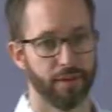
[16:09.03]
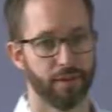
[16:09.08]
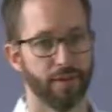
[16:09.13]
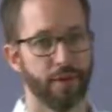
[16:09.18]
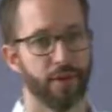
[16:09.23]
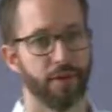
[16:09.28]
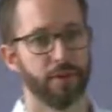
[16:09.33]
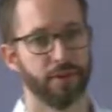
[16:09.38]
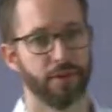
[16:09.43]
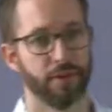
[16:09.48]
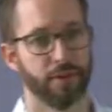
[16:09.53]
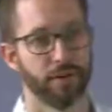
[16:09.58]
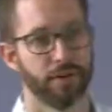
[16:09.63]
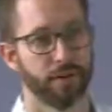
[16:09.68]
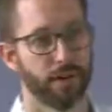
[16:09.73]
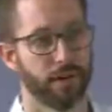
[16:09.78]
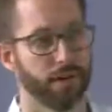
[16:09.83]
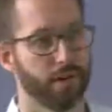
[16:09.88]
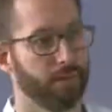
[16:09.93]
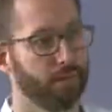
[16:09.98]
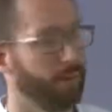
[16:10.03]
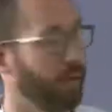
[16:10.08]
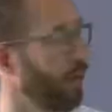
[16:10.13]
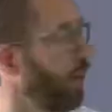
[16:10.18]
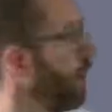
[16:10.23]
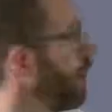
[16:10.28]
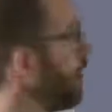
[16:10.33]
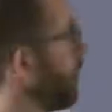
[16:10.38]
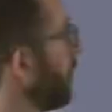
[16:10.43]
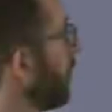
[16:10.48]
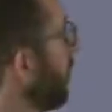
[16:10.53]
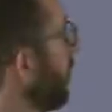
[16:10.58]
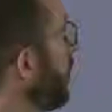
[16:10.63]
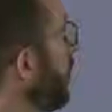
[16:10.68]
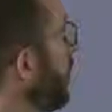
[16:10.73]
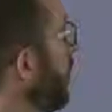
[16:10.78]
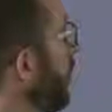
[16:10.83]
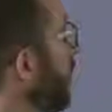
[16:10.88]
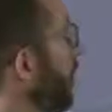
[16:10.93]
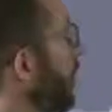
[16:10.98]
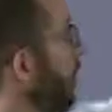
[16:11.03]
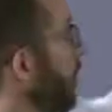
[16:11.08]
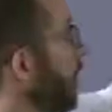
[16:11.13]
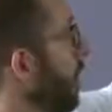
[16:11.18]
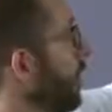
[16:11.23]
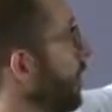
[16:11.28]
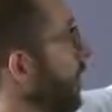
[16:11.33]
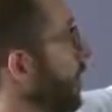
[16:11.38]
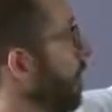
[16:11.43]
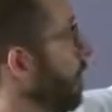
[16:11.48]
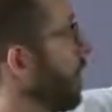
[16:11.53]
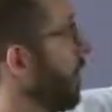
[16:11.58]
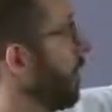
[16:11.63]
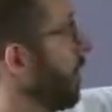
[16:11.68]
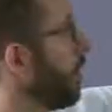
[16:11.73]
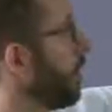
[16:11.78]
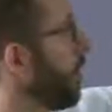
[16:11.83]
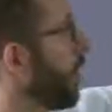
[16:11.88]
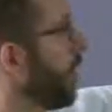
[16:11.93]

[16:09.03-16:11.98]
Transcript: T M L we're trying to parse. Here, that's Wikipedia